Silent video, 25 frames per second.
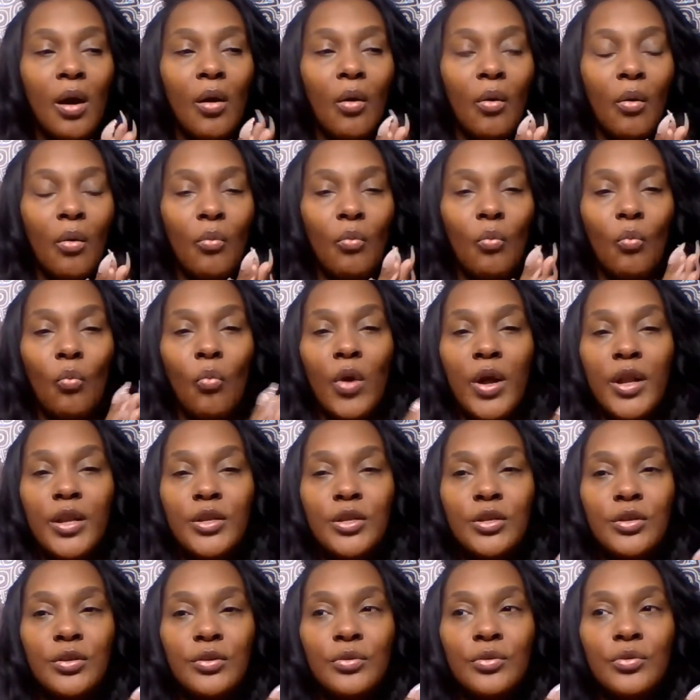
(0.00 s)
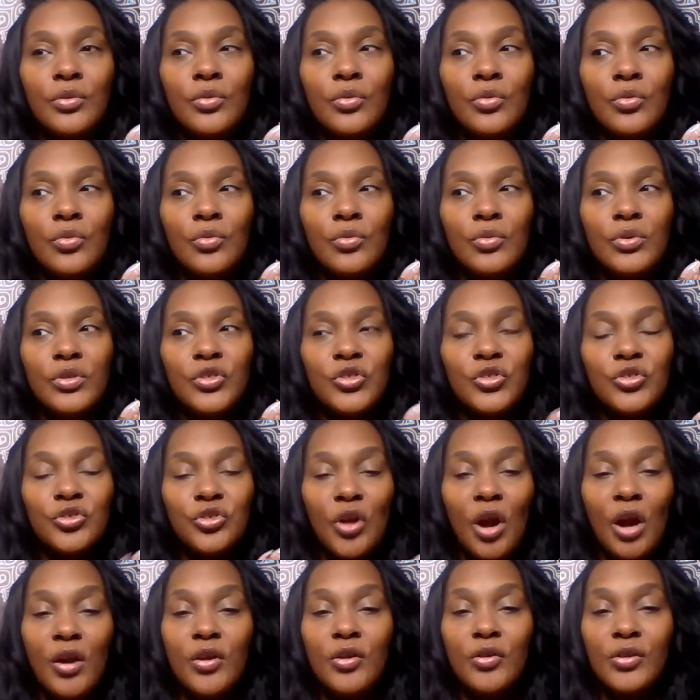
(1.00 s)
when you
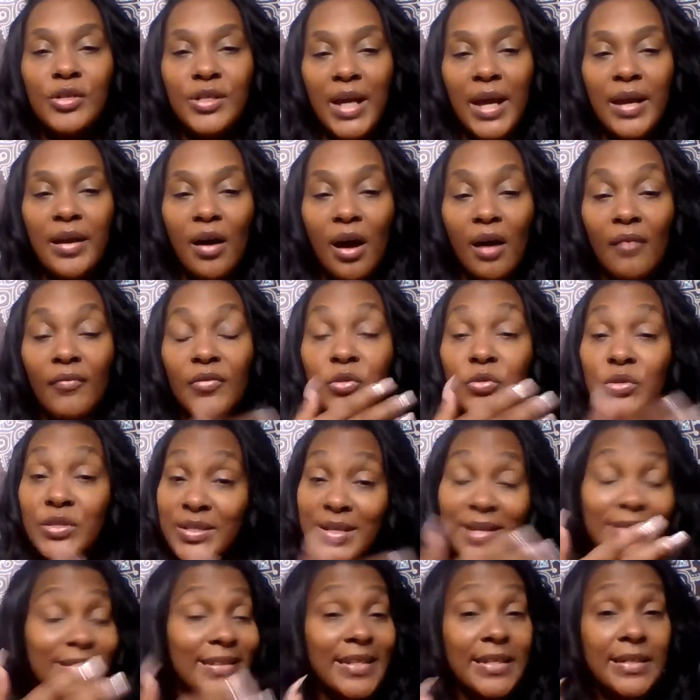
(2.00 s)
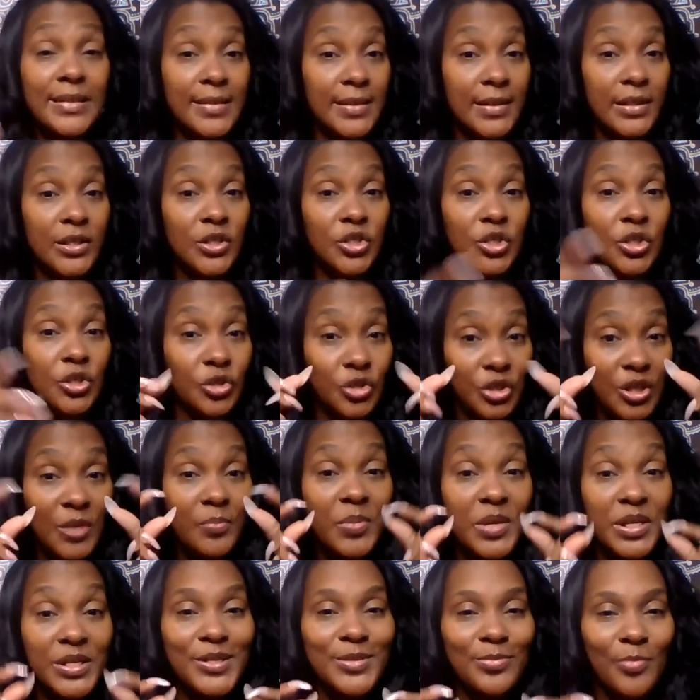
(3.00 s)
start your day off, you set the intention to
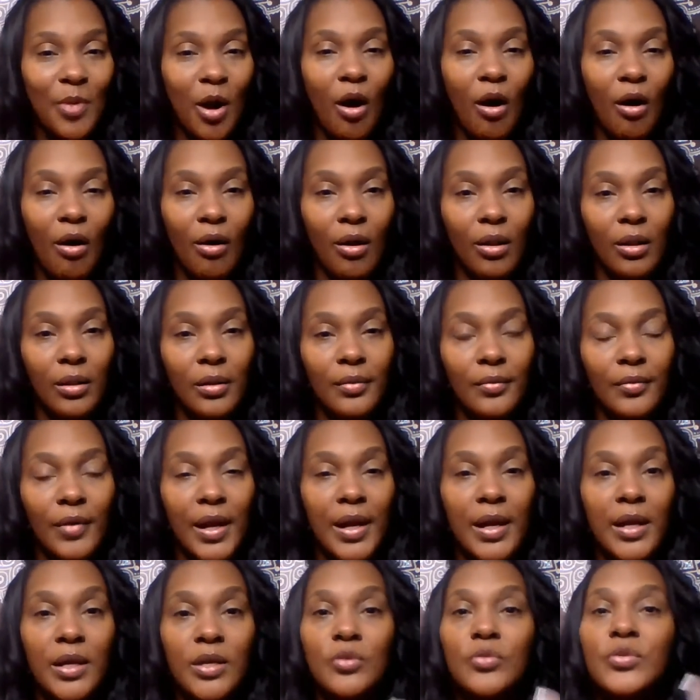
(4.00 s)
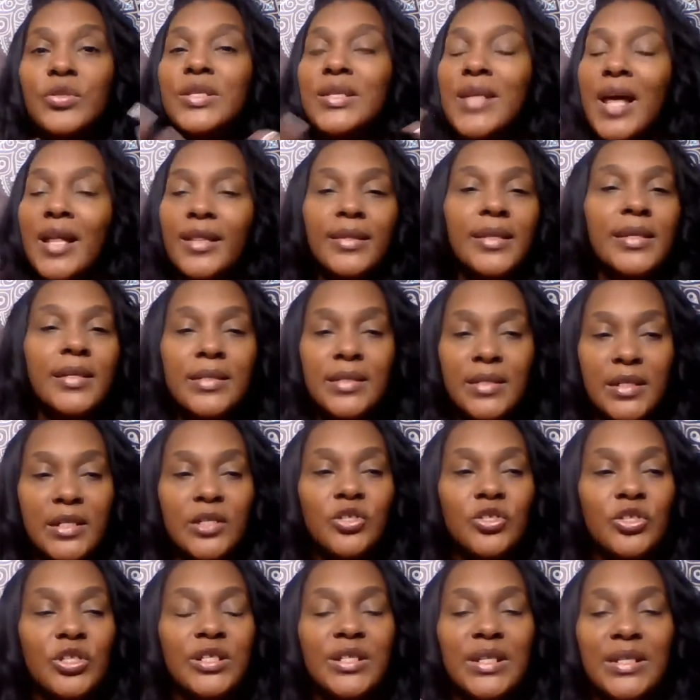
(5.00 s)
be small, right? You set the
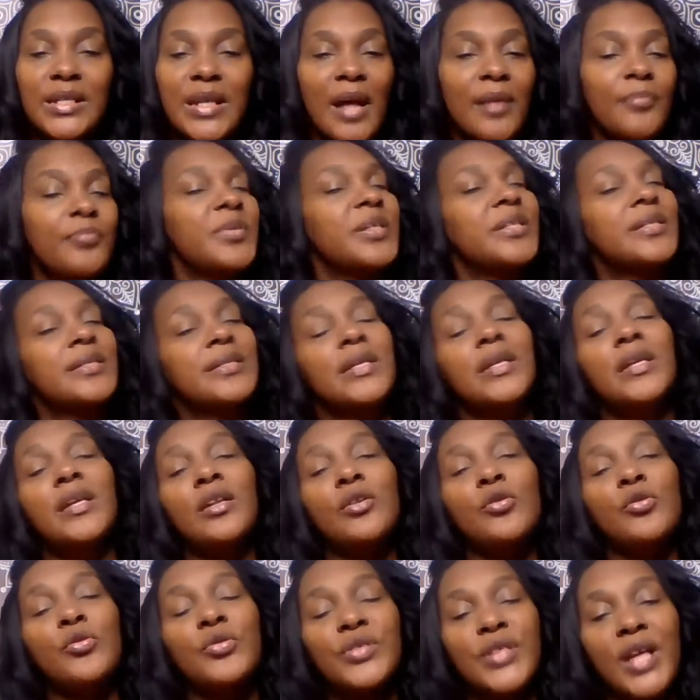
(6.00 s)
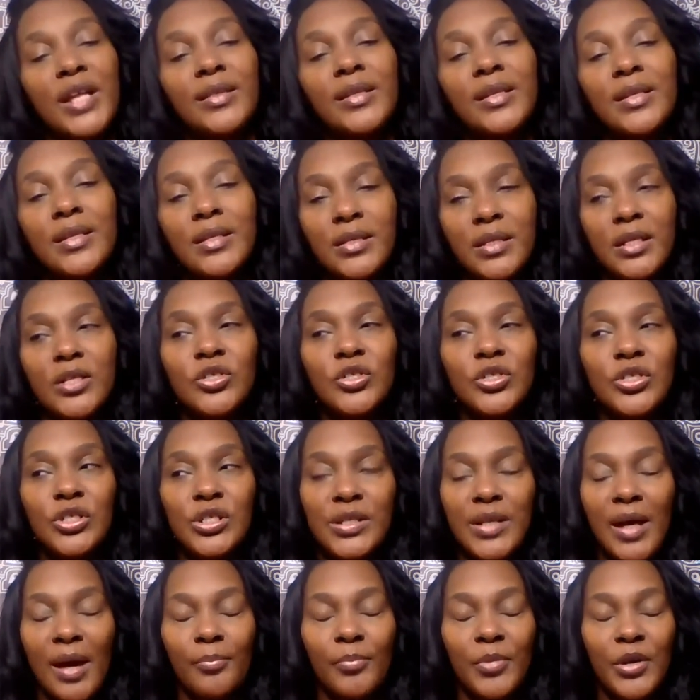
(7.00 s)
intention to not be seen. You set the intention to
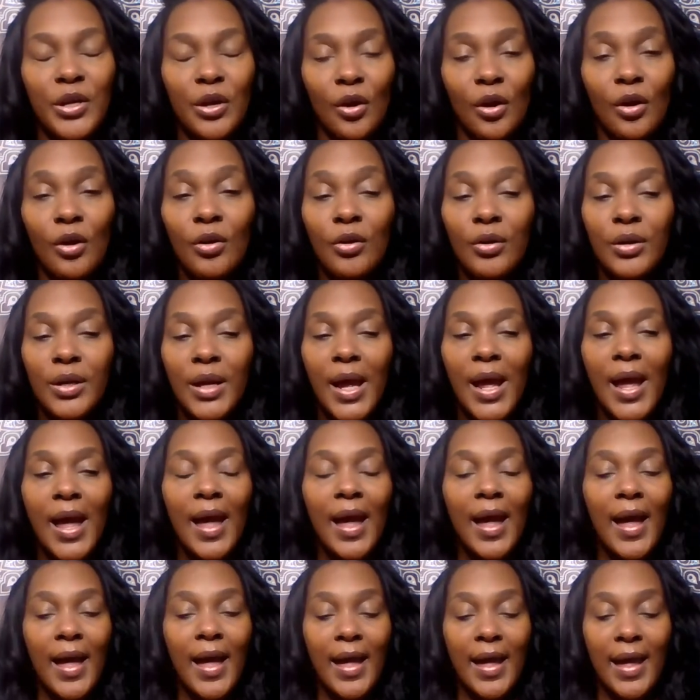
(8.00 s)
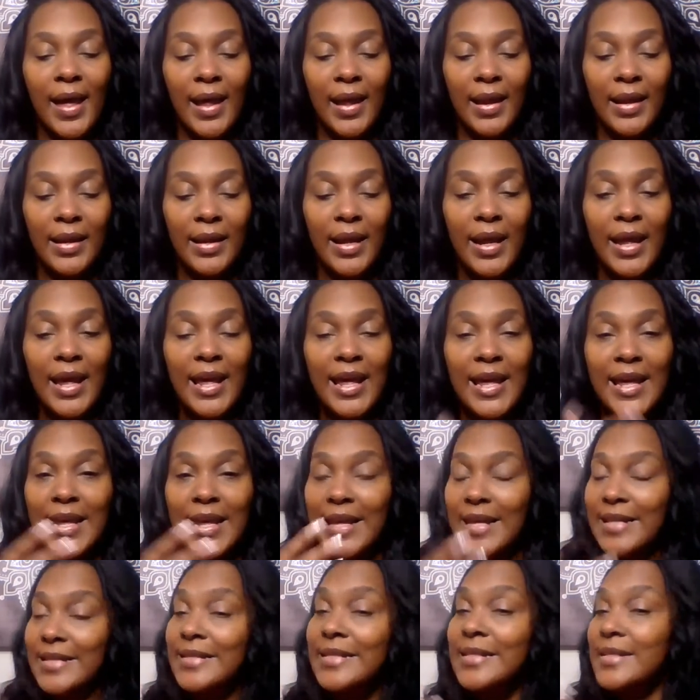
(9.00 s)
not be heard. And
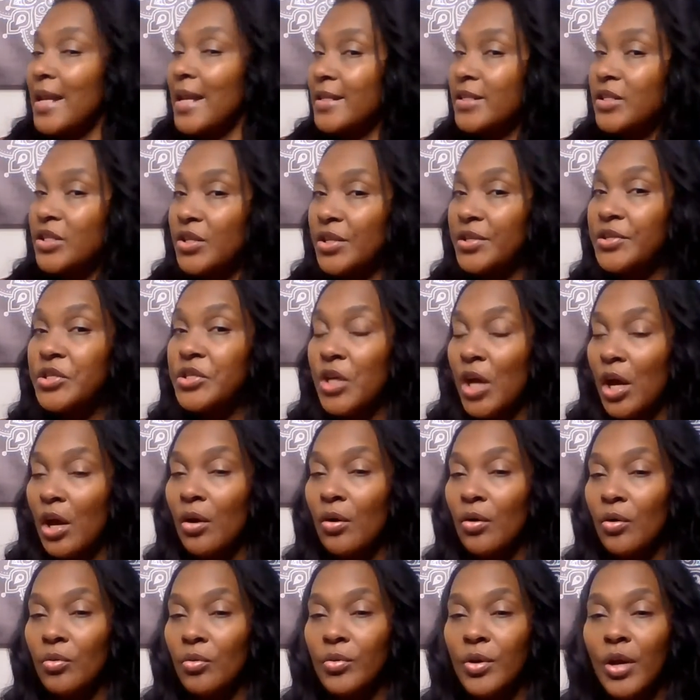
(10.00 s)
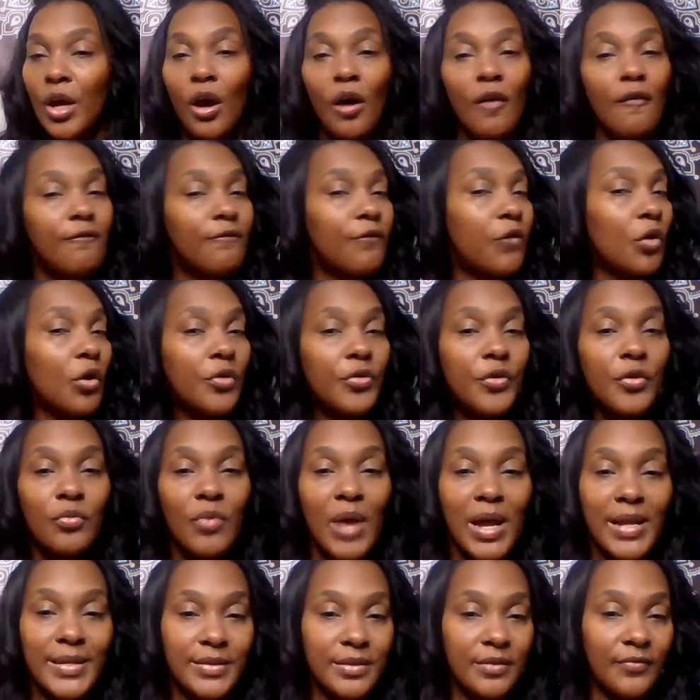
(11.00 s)
it sets the tone for the
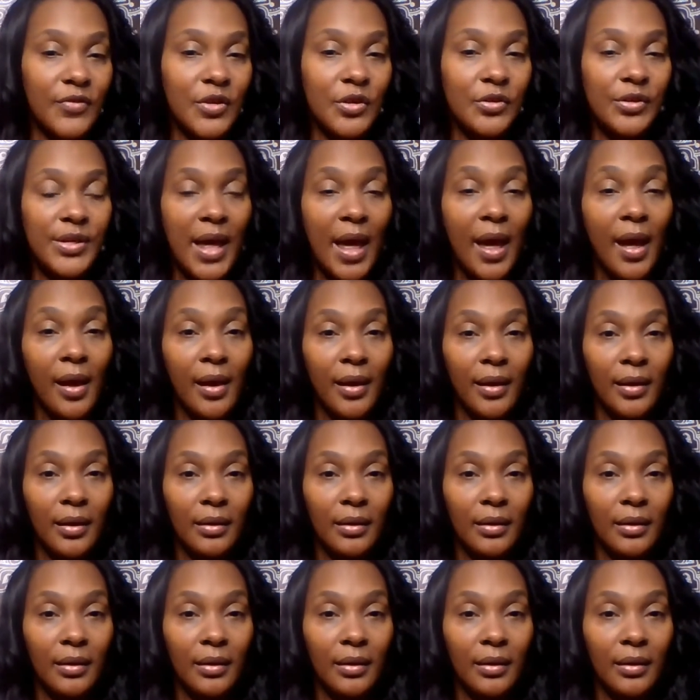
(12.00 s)
rest of your day.